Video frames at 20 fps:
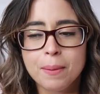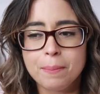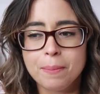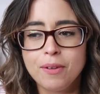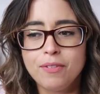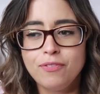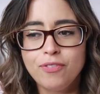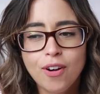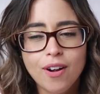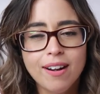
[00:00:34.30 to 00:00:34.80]

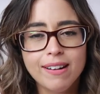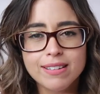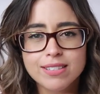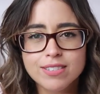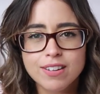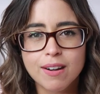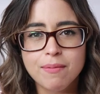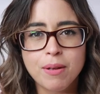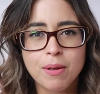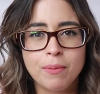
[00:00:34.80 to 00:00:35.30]
before I
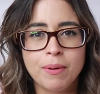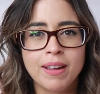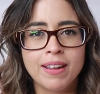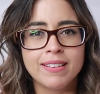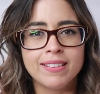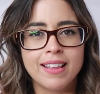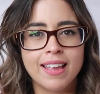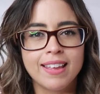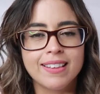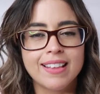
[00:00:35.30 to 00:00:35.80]
start my
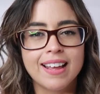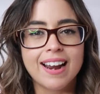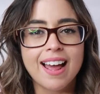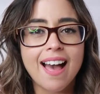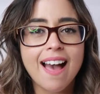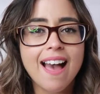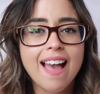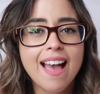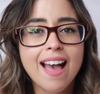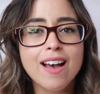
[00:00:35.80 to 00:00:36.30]
wedding day, that
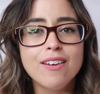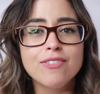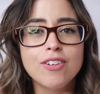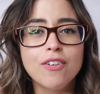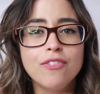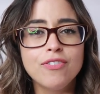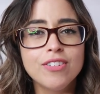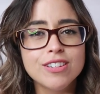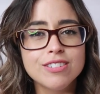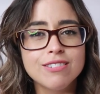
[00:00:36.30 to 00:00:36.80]
I have
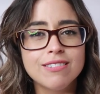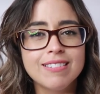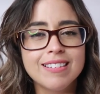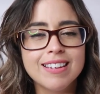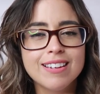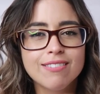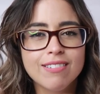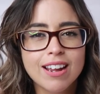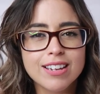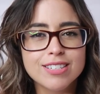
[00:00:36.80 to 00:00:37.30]

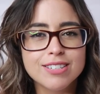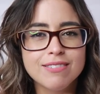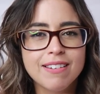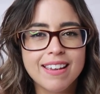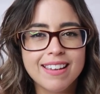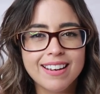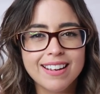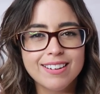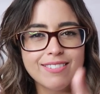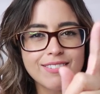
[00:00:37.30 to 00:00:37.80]
officially
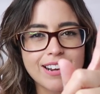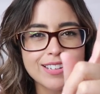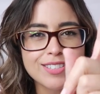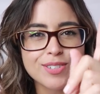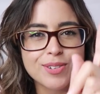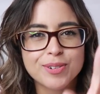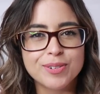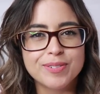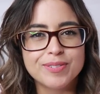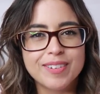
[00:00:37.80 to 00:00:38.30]
graduated
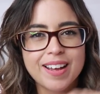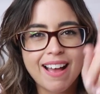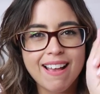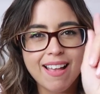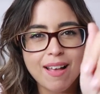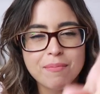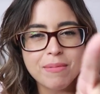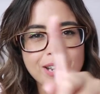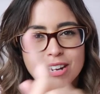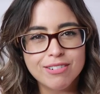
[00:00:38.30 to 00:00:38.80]
grad school. I
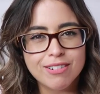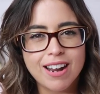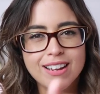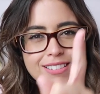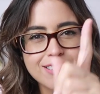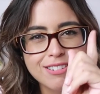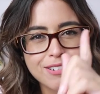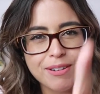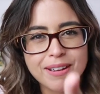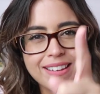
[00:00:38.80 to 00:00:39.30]
am a
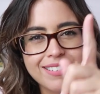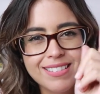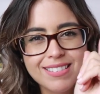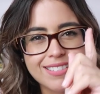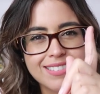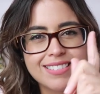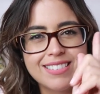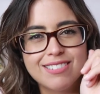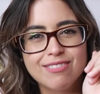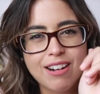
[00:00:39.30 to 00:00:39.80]
graduate,
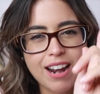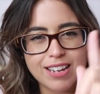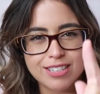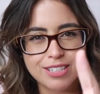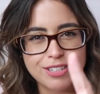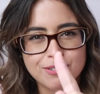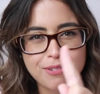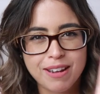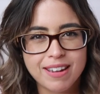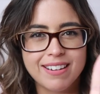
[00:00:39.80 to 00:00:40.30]

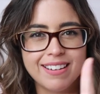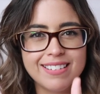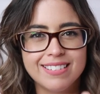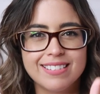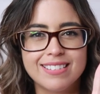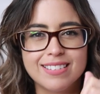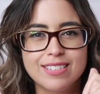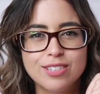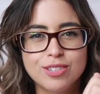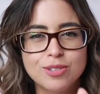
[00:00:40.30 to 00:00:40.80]

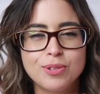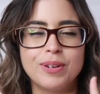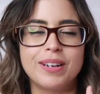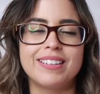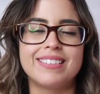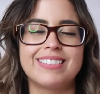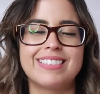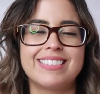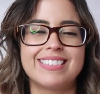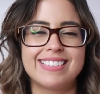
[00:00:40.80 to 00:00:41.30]
graduated
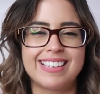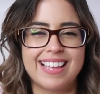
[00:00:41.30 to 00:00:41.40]
student.